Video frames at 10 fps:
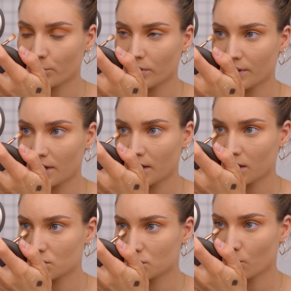But
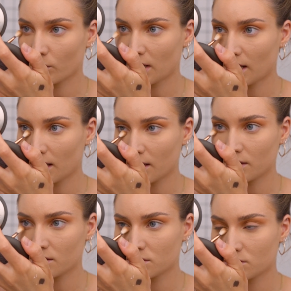I don't wanna
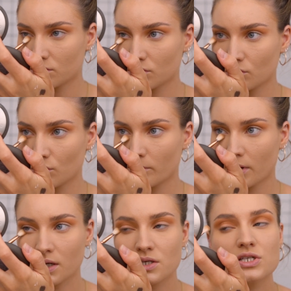add too
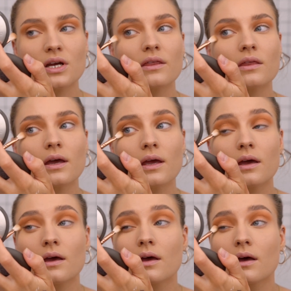much, I
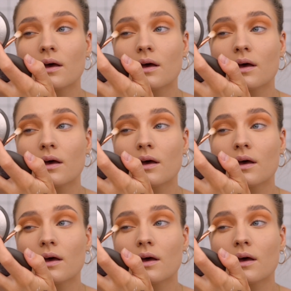think.